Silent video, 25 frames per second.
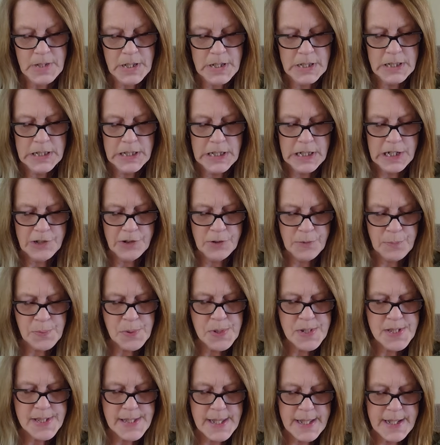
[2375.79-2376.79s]

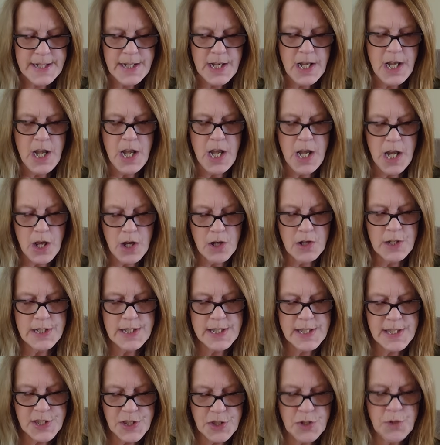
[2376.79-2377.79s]
100%
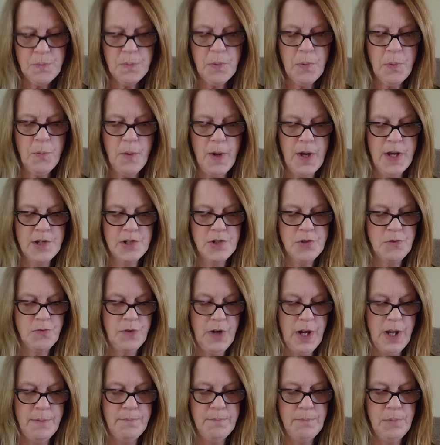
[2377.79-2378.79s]
non-superwash
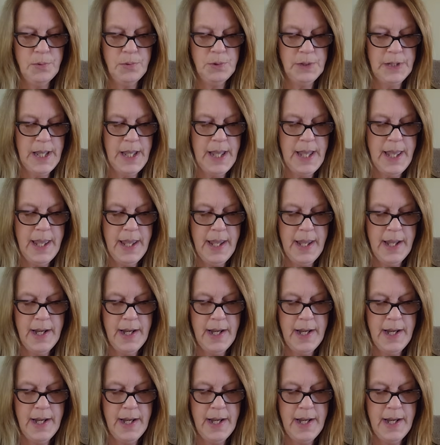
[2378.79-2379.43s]
Rambouillet,